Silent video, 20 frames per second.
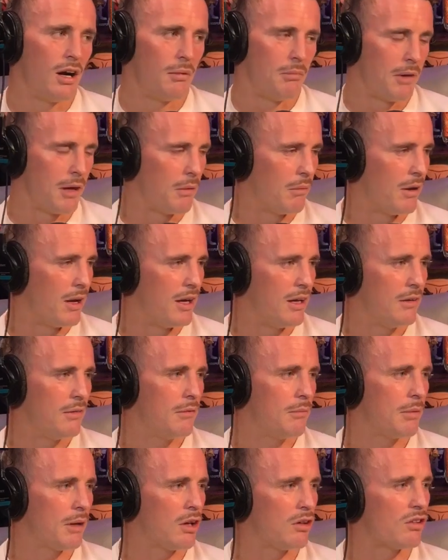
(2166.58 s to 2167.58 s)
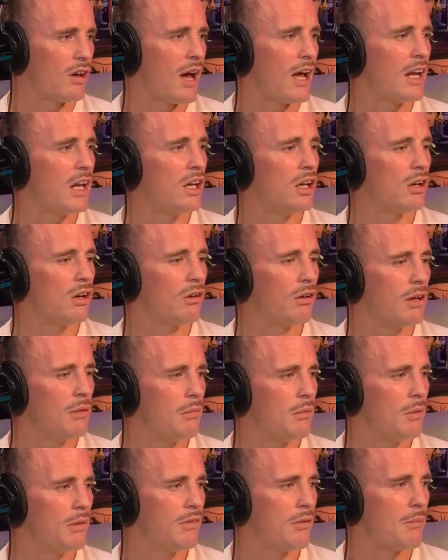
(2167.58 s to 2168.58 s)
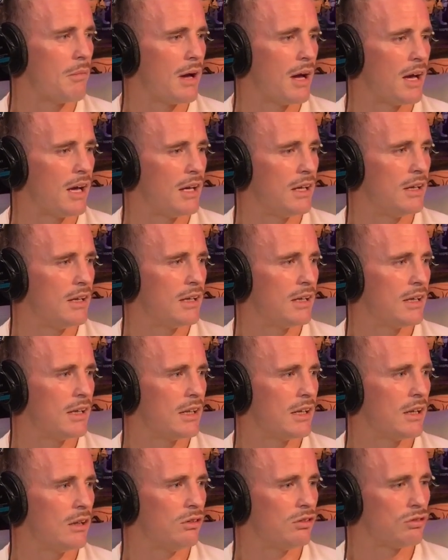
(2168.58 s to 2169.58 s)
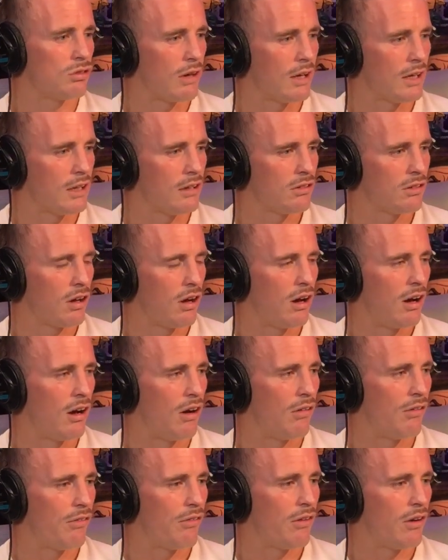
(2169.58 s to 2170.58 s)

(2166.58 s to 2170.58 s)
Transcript: I'll make weight. Because I had an agreement with a man who's trained his art off.